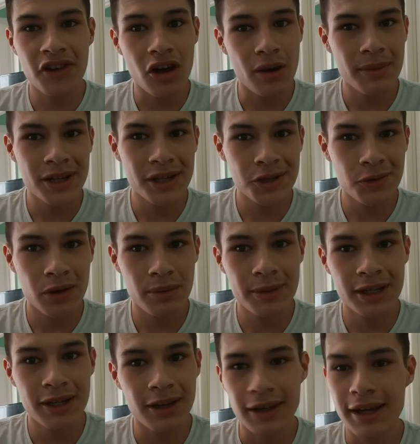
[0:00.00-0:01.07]
comments will
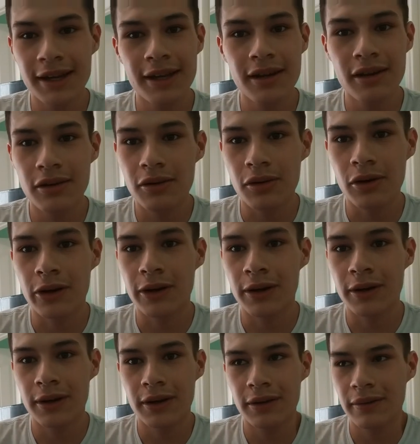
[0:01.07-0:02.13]
be deleted
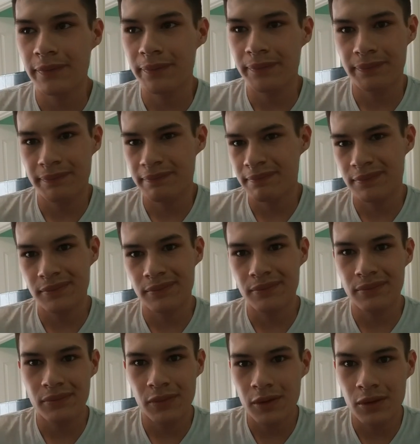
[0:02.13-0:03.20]
or
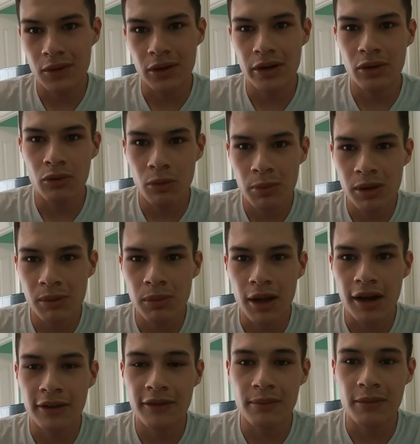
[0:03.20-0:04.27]
or you will be
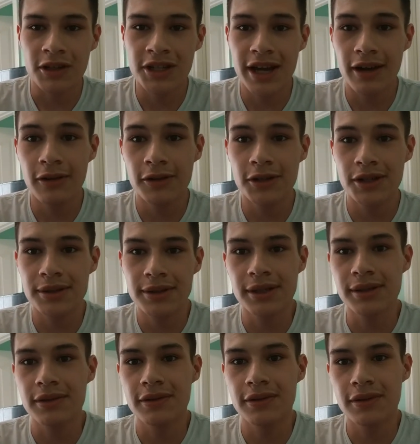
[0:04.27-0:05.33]
blocked from the channel just
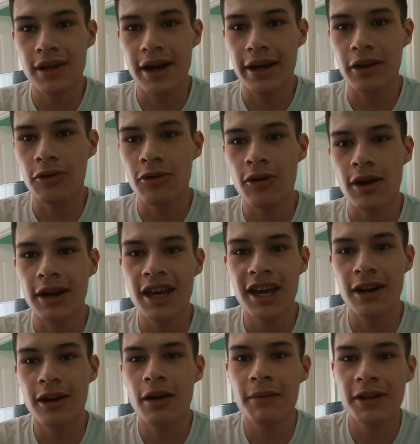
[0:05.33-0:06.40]
because I don't want
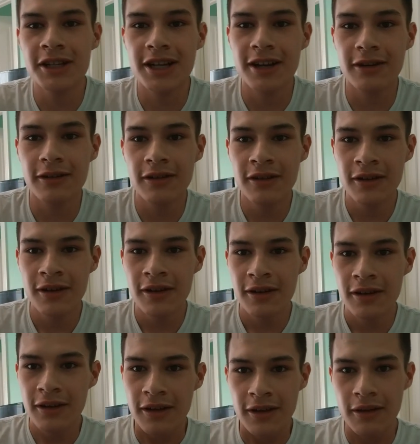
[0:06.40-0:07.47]
hate on my channel
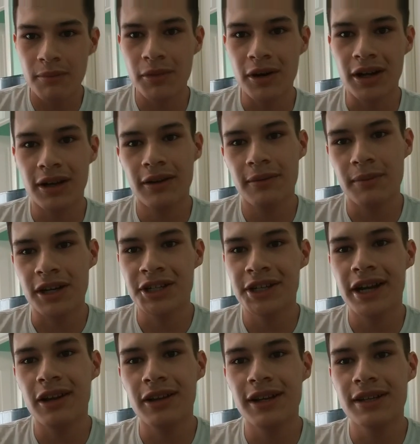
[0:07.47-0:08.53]
but my
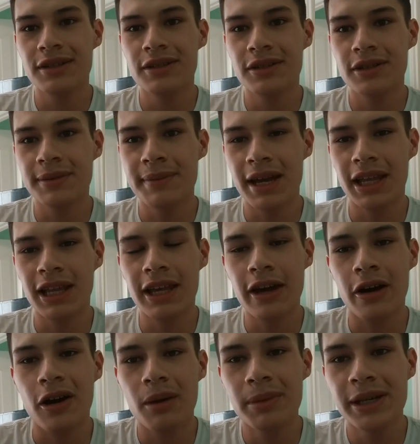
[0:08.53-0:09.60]
channel is mainly a
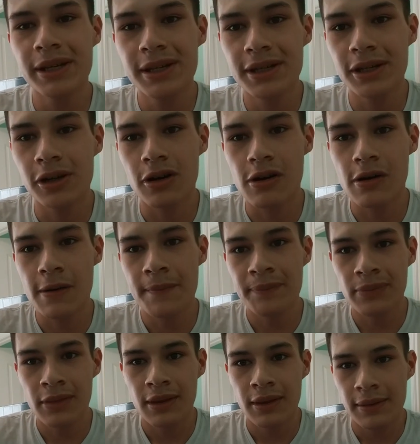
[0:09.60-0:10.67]
hobby so
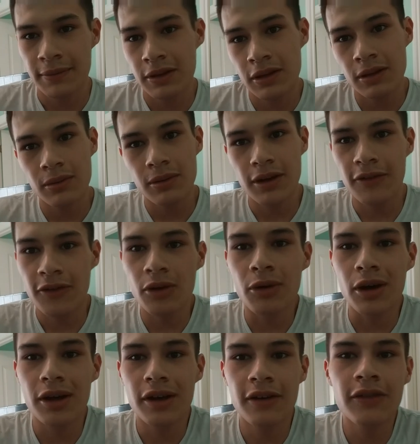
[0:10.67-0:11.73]
if you
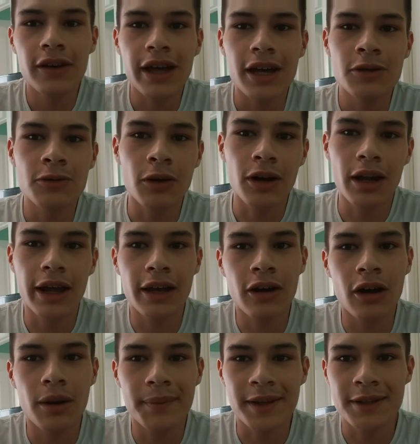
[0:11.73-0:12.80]
want if you guys want to like
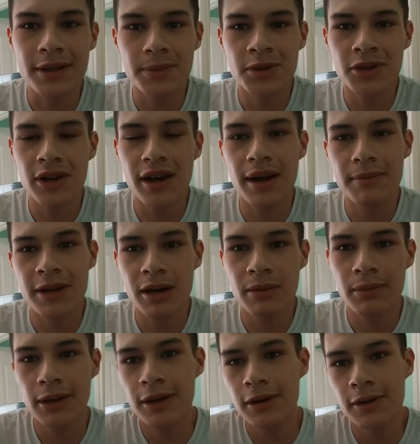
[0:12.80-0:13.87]
comment subscribe
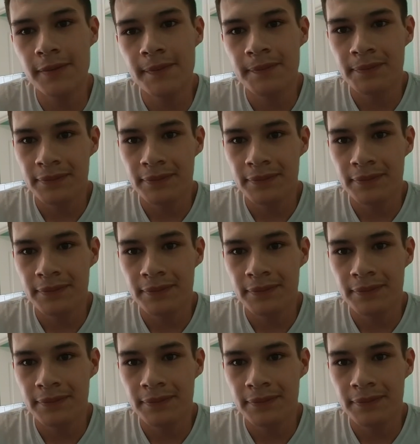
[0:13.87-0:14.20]
down below